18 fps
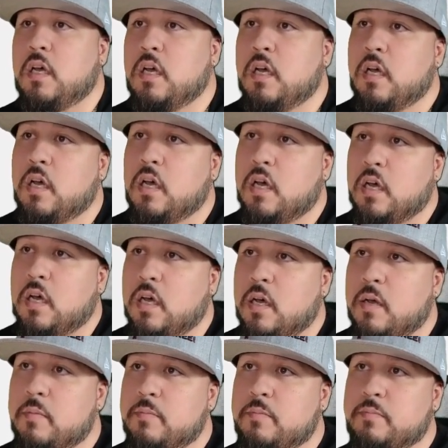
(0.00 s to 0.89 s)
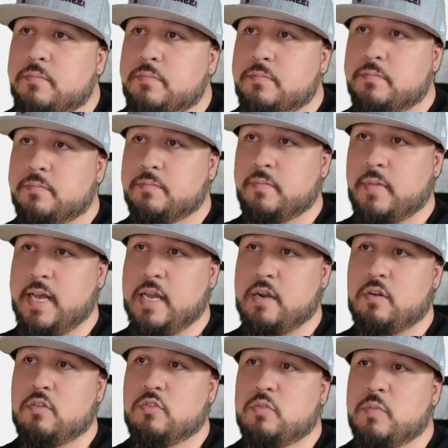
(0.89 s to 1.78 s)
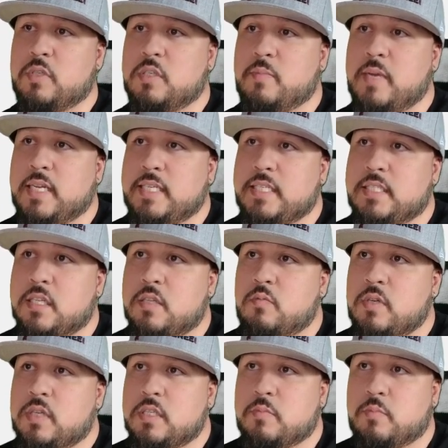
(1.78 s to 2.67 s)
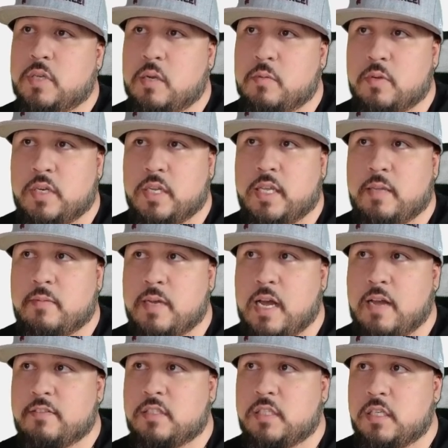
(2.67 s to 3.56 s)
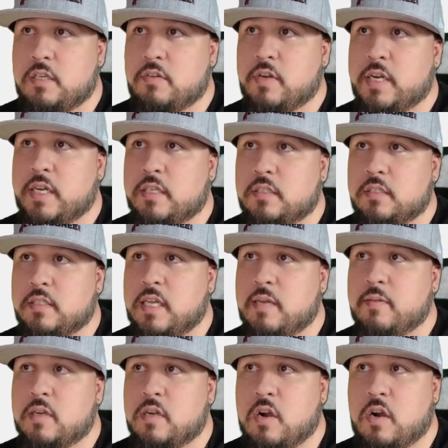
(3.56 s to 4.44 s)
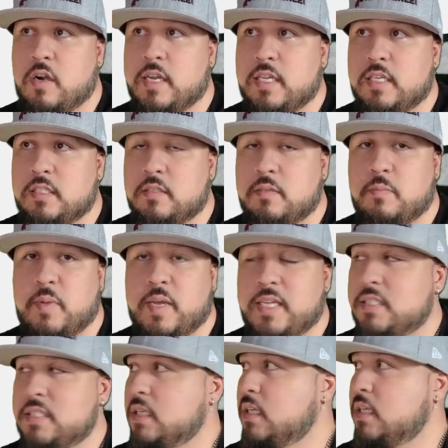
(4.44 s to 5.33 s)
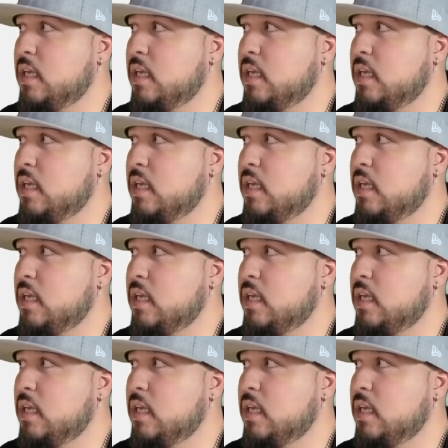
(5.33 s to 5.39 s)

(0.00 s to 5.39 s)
I don't know too much about these other ones, but I'm going to keep, obviously, credit, debit card is the basic.